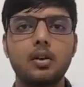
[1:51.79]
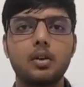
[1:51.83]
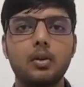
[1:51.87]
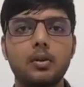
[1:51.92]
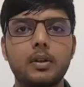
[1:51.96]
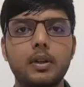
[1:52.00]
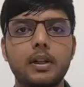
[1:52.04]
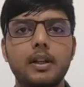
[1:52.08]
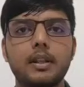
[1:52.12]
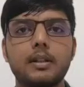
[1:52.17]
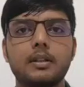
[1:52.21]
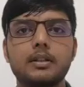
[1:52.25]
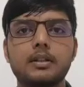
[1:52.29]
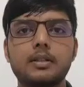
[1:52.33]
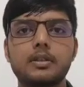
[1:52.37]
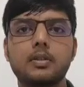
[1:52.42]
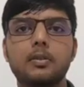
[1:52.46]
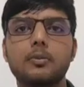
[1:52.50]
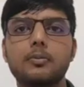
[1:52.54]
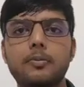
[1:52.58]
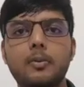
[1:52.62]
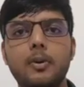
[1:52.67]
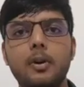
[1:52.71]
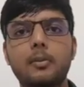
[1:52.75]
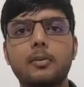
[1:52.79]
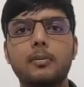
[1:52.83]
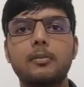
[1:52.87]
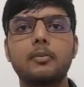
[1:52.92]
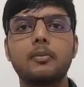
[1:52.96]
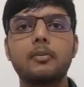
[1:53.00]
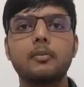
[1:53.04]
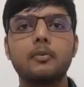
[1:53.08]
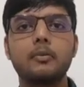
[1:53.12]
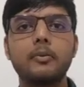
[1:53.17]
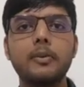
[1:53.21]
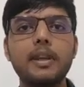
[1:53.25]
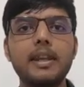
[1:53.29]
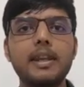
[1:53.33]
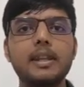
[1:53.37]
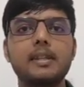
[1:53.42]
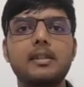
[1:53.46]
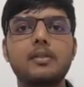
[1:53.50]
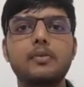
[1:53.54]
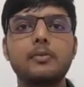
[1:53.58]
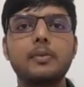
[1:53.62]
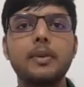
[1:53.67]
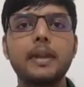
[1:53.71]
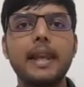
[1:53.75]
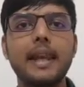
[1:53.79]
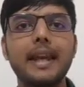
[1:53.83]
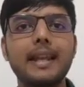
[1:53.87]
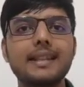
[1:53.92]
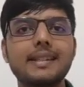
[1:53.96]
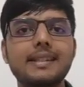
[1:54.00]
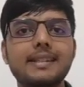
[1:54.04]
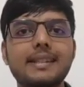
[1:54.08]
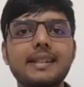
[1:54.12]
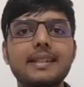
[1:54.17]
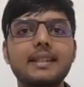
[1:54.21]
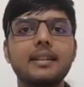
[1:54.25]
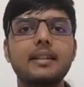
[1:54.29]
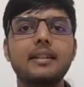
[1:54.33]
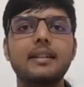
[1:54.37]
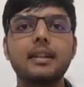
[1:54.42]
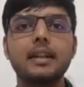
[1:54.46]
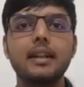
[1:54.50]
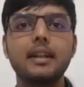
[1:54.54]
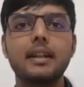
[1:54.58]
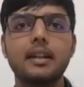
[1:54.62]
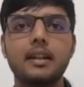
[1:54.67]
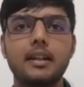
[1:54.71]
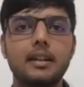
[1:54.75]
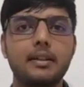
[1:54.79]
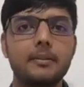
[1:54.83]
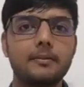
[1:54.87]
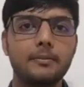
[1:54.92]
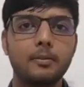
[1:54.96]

Okay, so from which we can see the clearly.